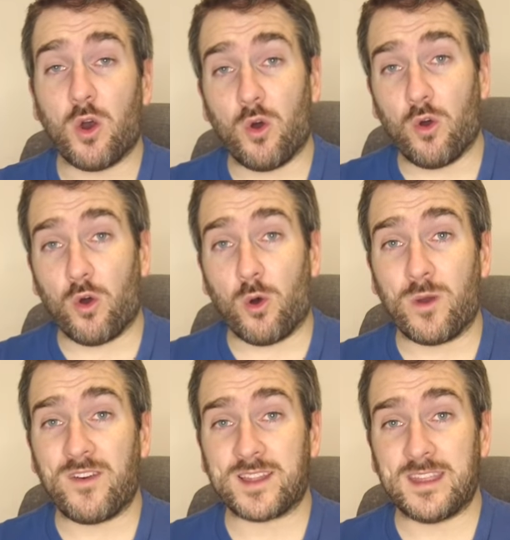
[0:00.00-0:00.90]
or
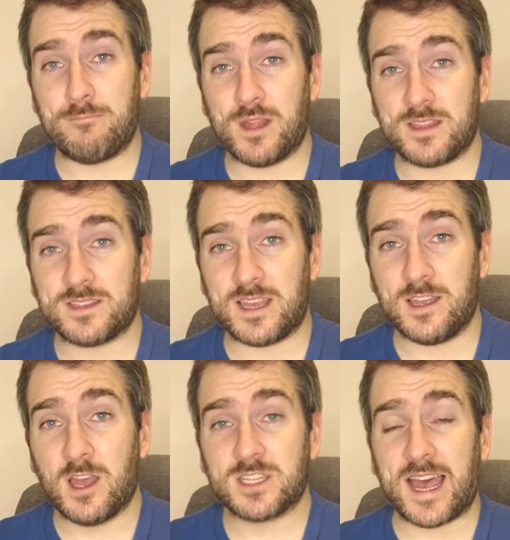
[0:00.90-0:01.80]
we've had the
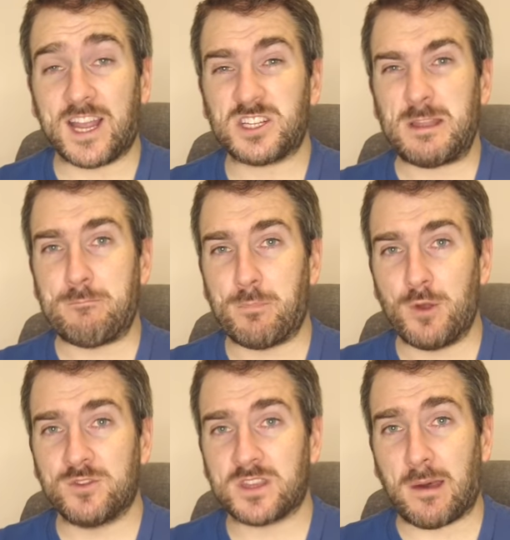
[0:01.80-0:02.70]
ability to actually
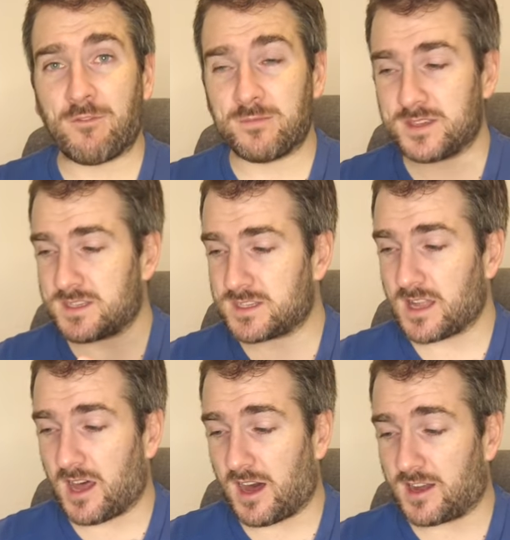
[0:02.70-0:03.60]
boot up from the
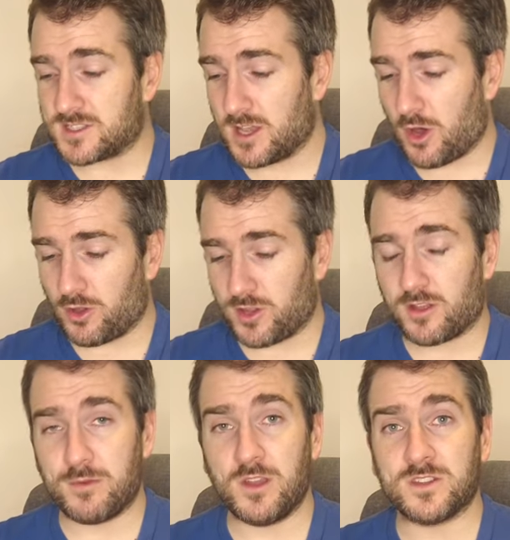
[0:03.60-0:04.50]
start on the
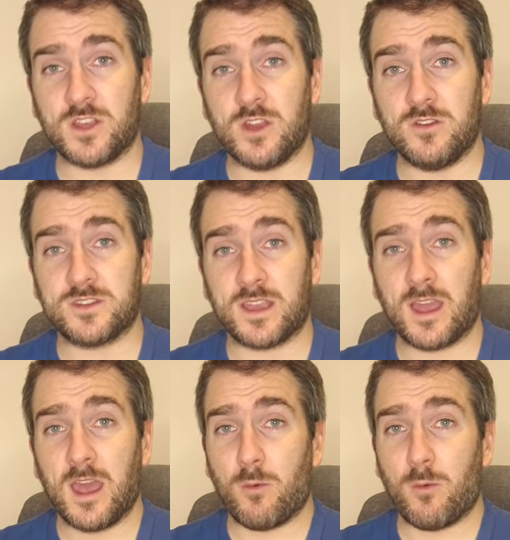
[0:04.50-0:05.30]
computer using